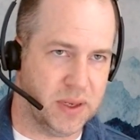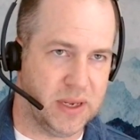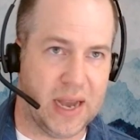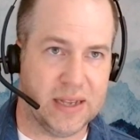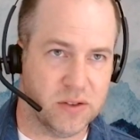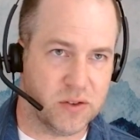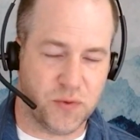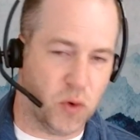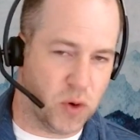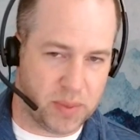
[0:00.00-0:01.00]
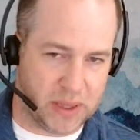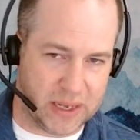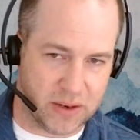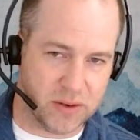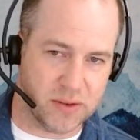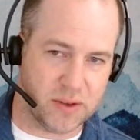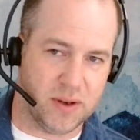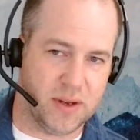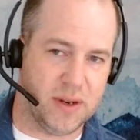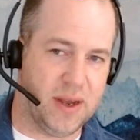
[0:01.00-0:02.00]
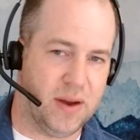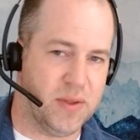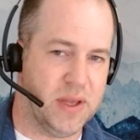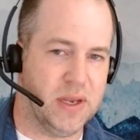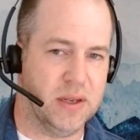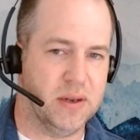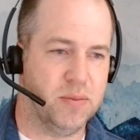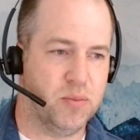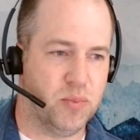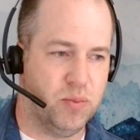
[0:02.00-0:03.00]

guidance for planners on how they can